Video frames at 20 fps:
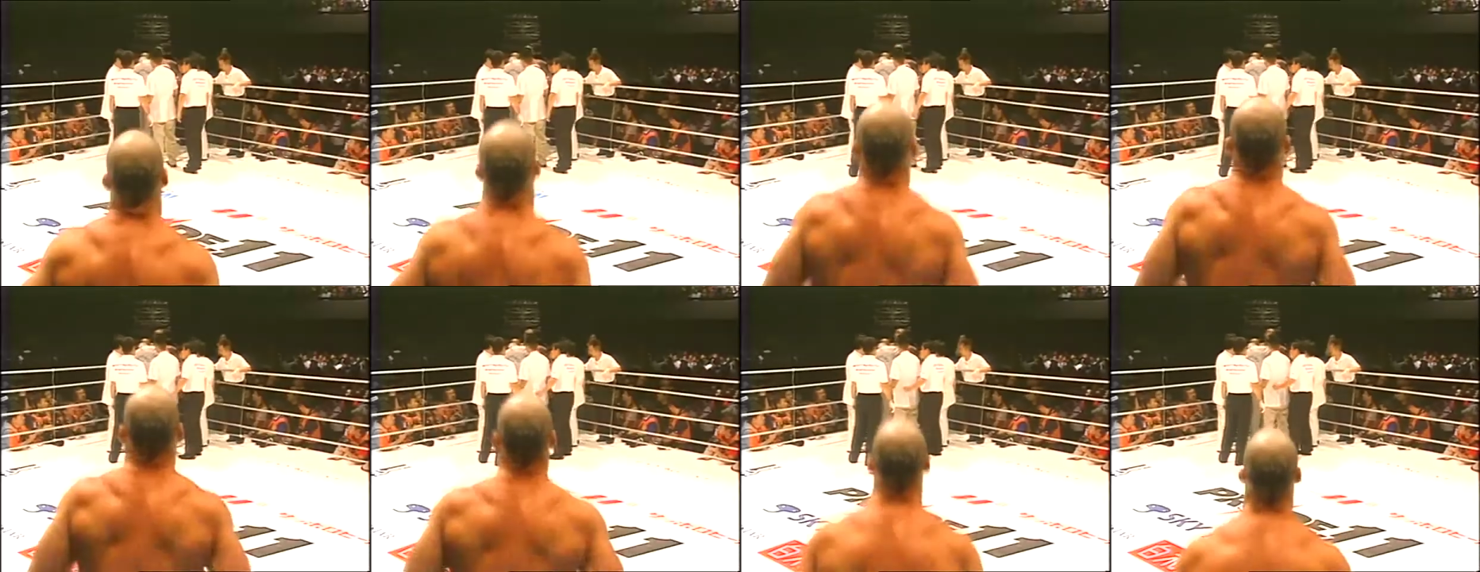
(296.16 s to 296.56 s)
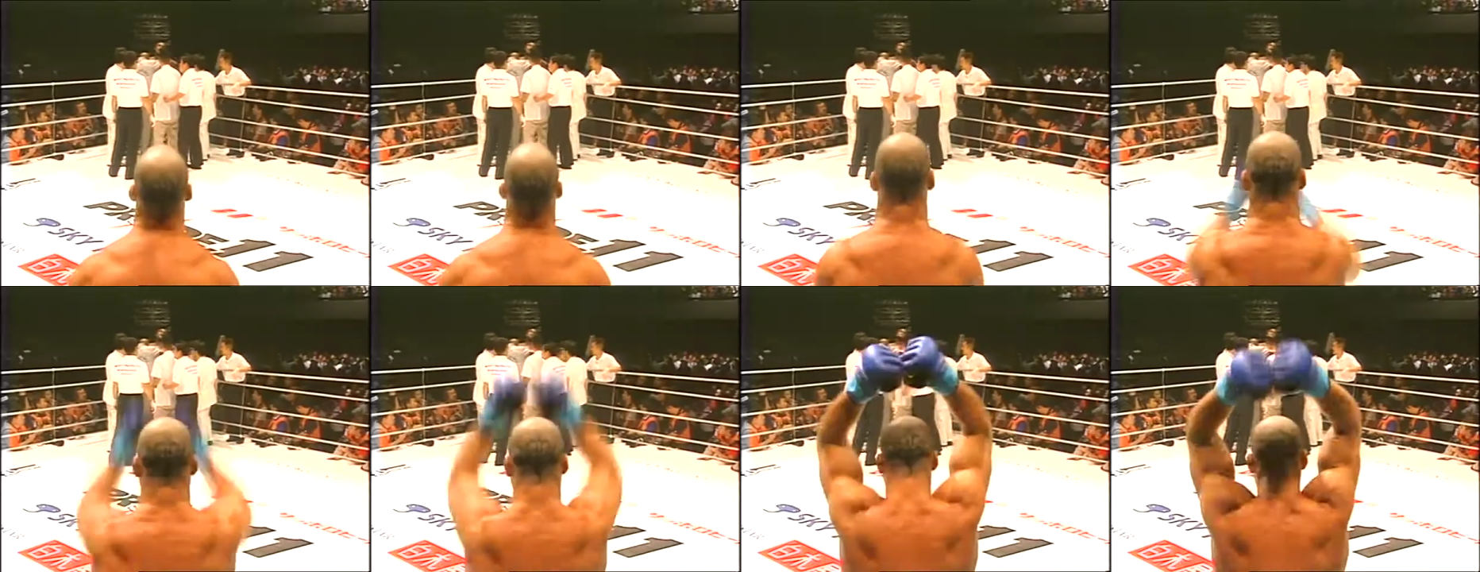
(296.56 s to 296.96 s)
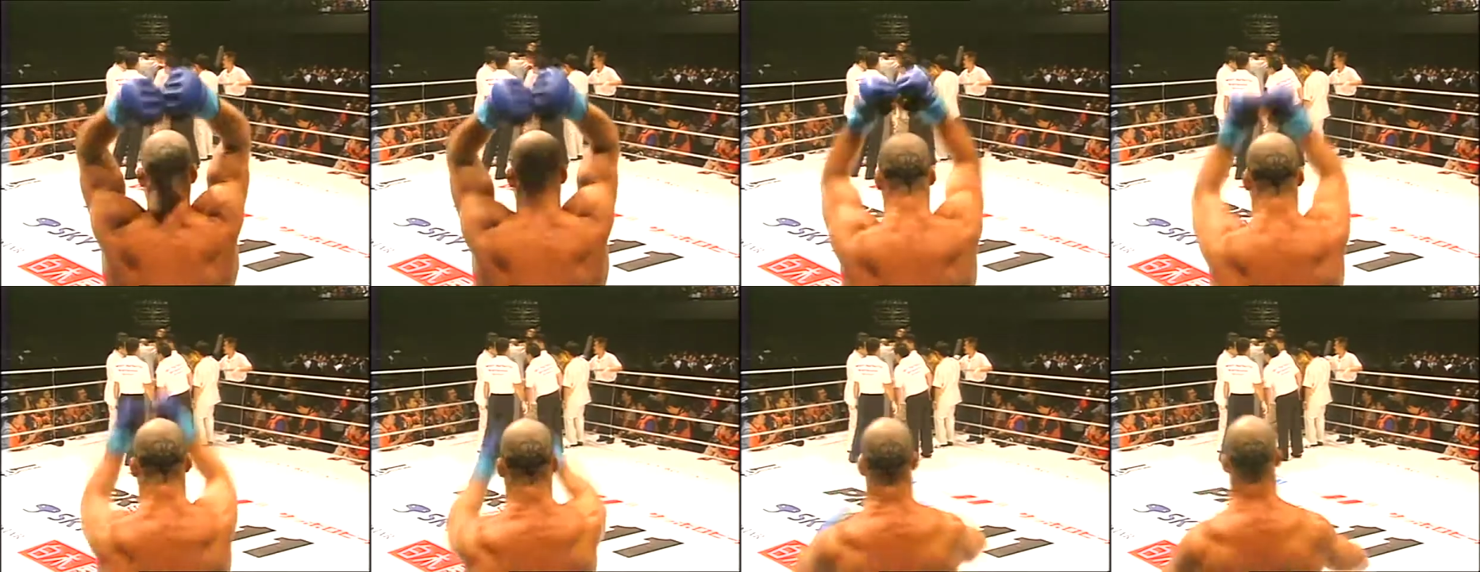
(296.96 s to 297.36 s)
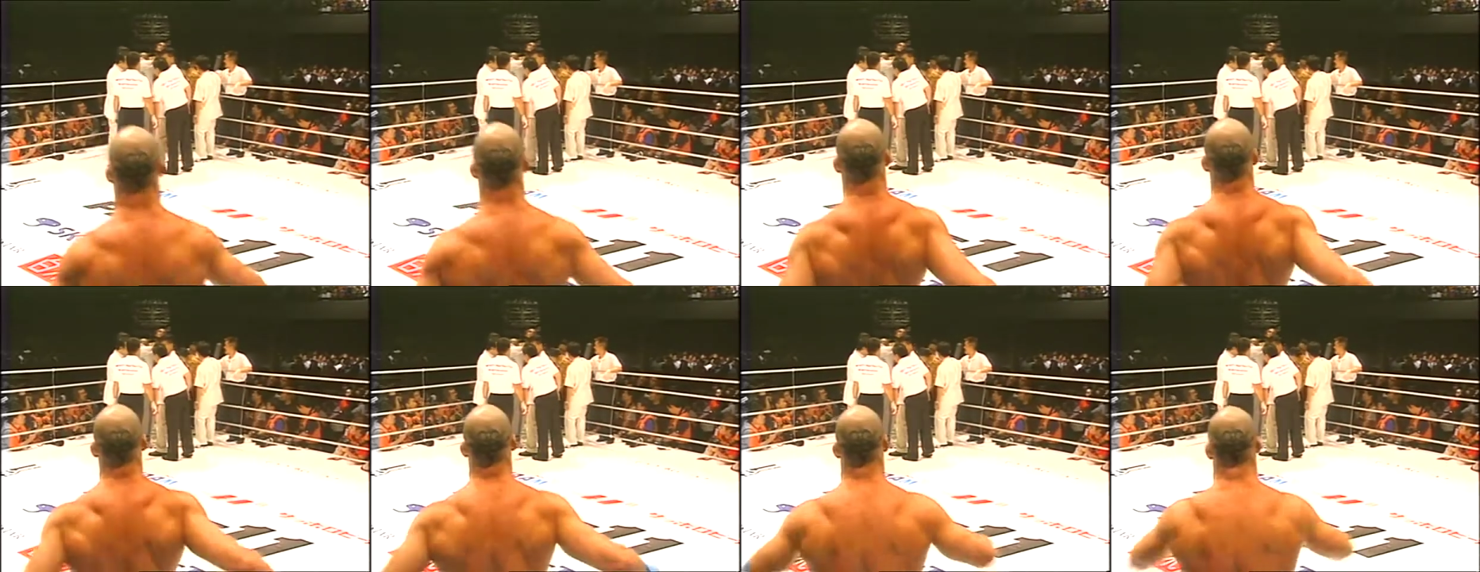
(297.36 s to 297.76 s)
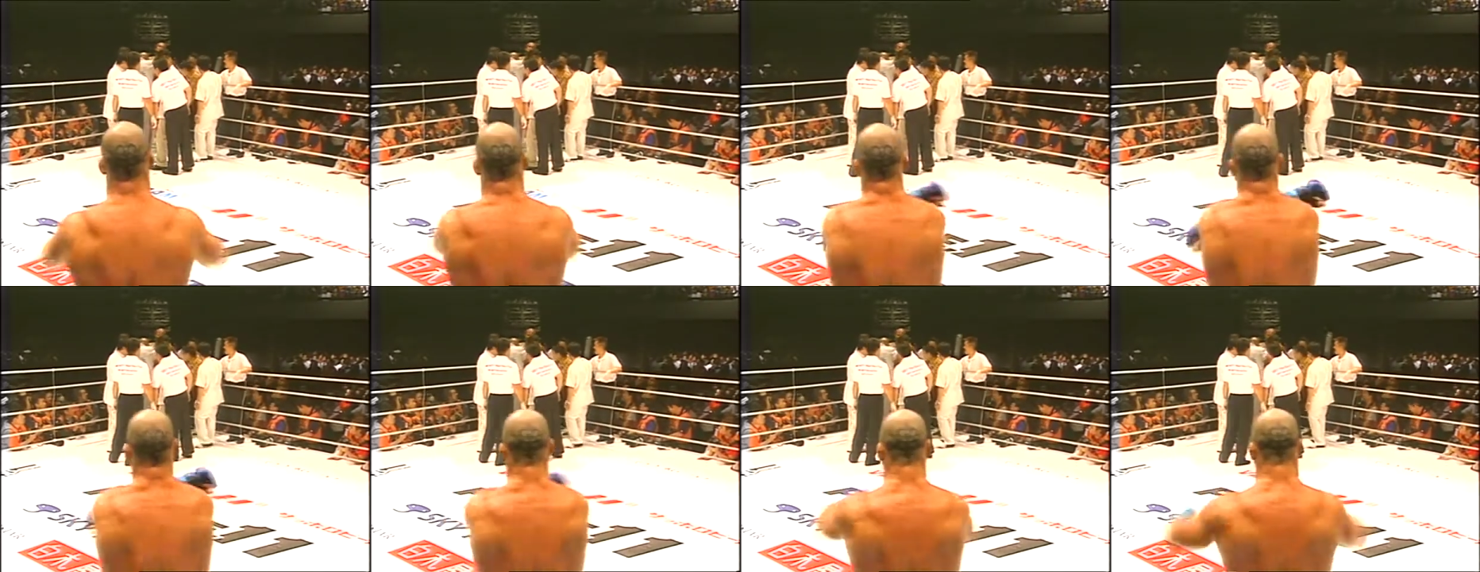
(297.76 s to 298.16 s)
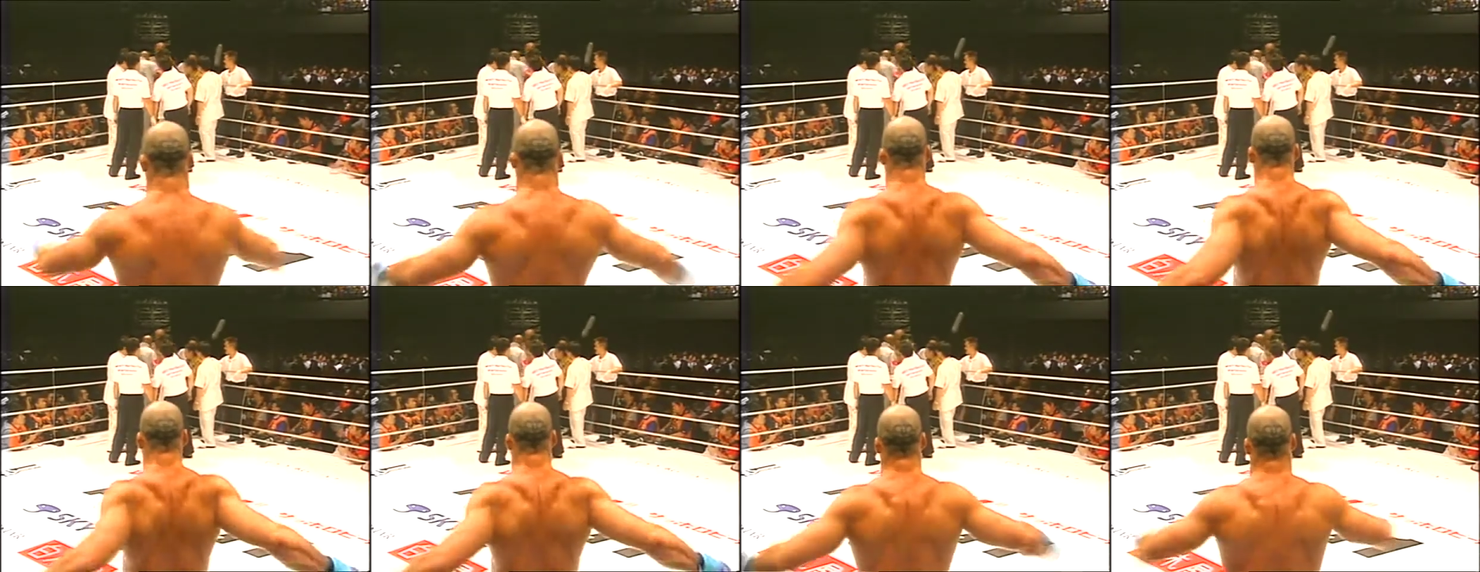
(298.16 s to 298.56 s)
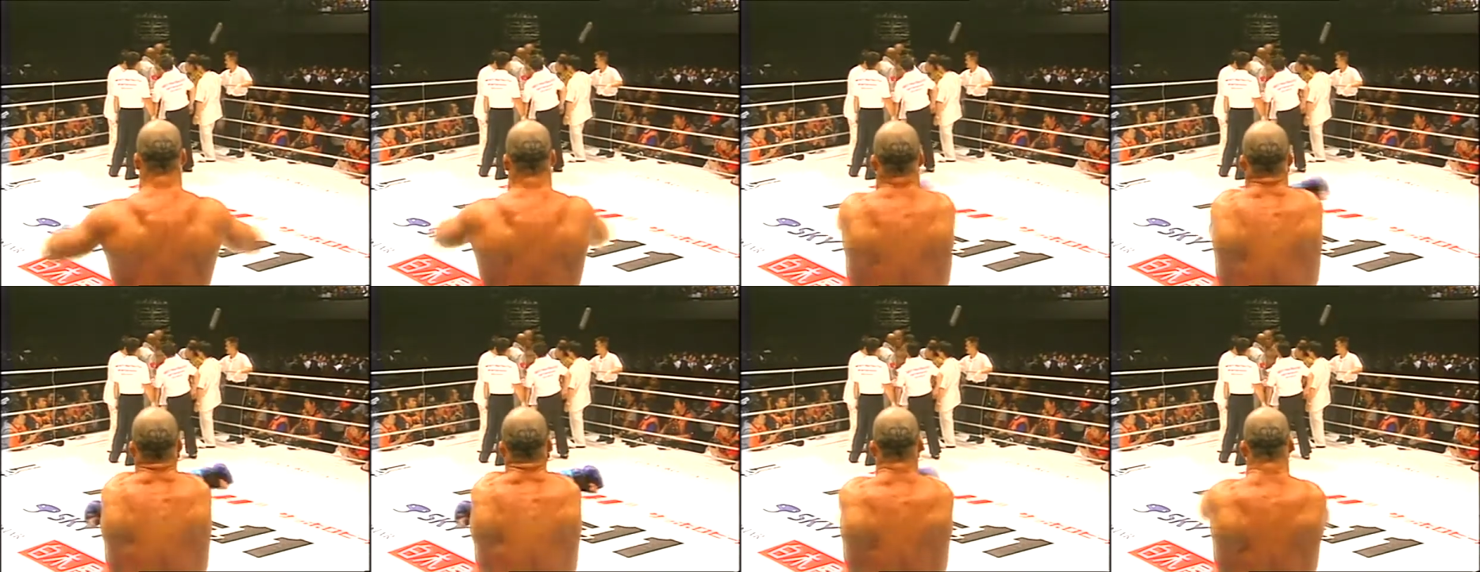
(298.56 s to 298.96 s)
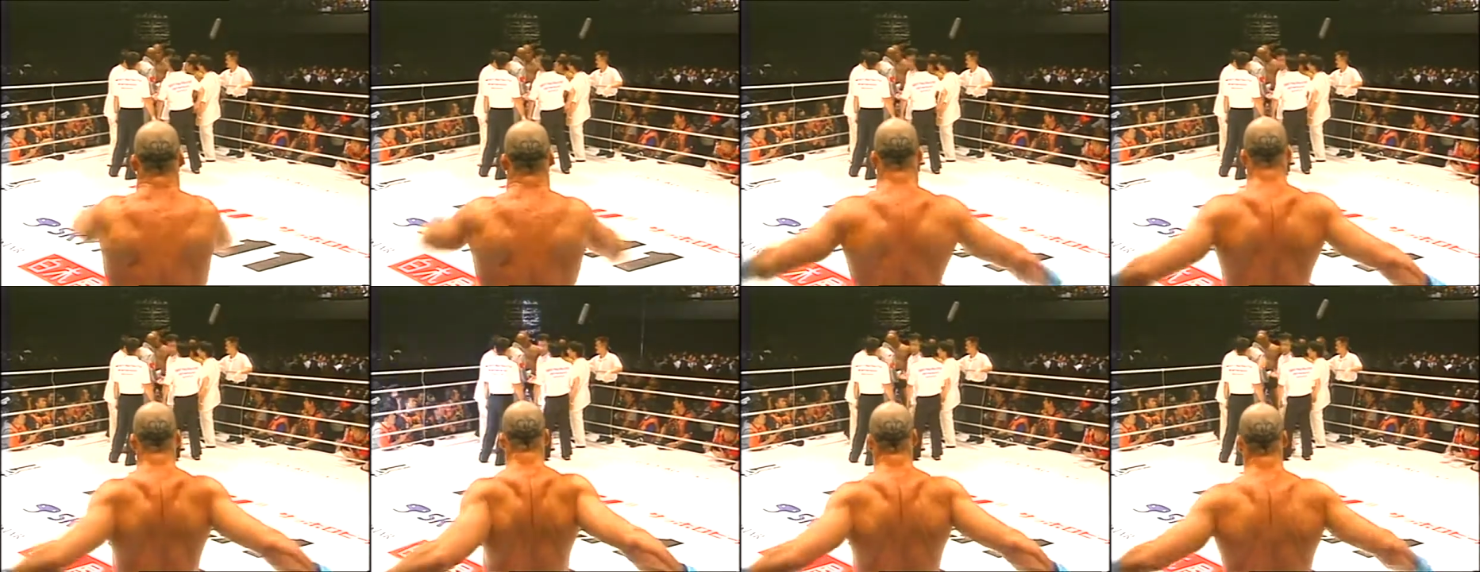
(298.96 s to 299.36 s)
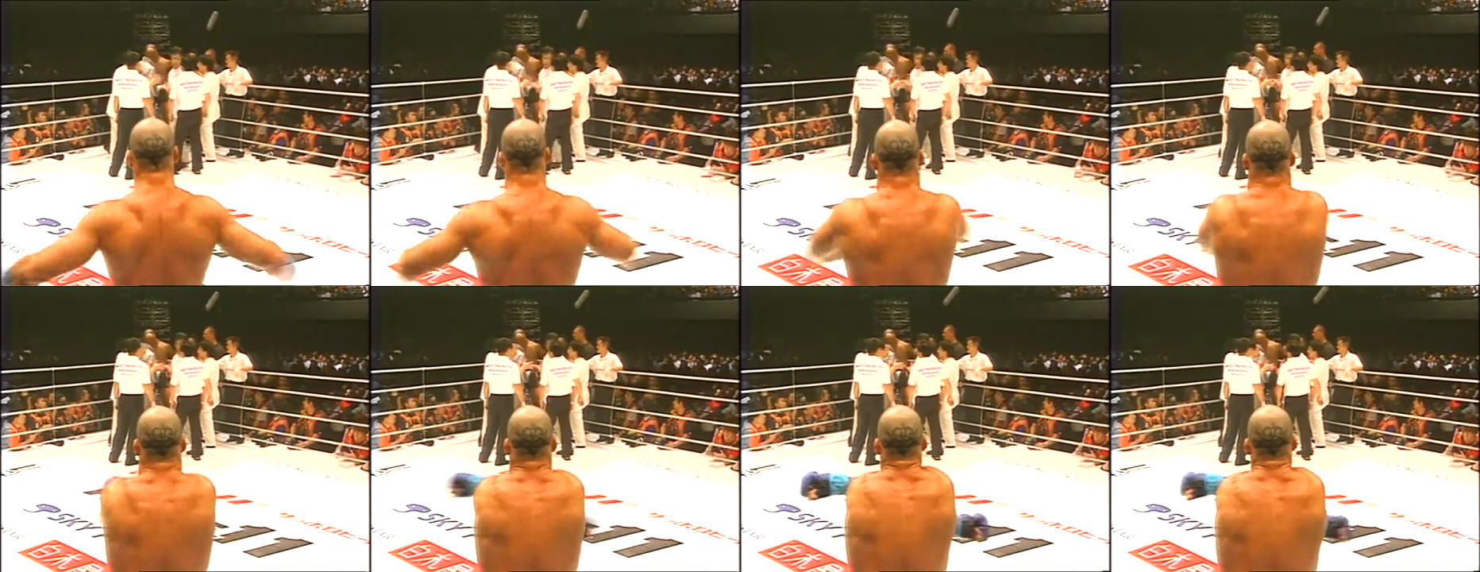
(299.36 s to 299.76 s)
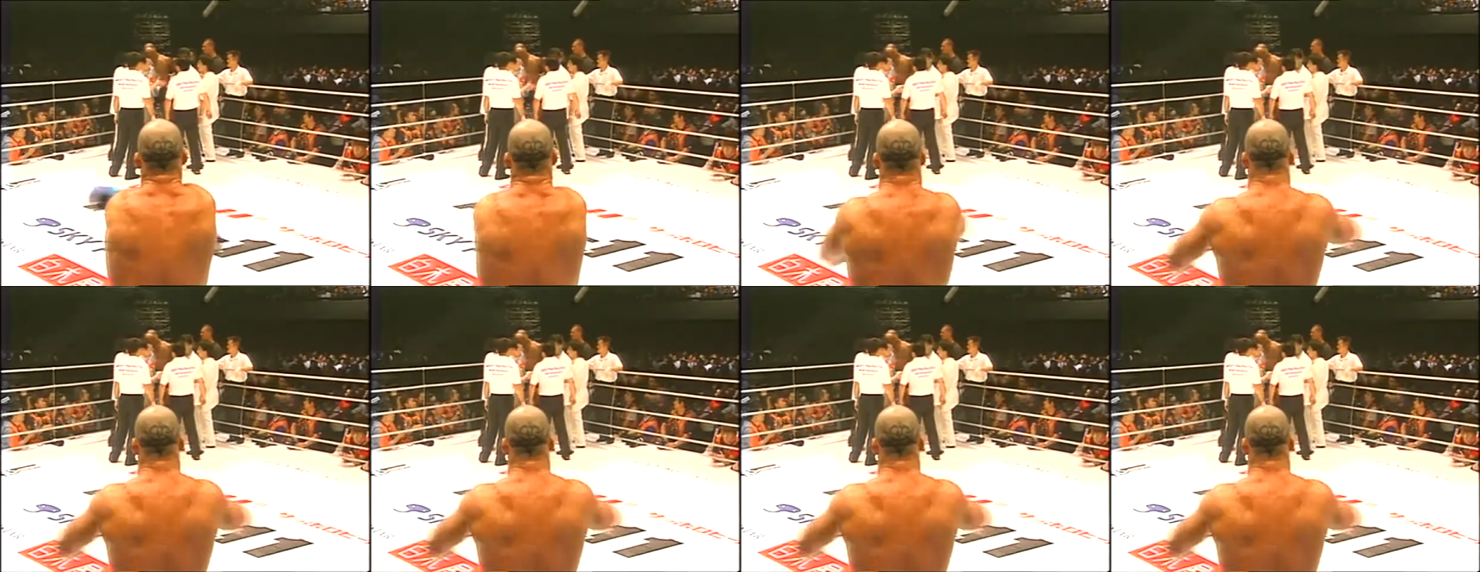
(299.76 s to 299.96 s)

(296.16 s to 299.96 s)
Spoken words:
Nobody's mouth can be seen.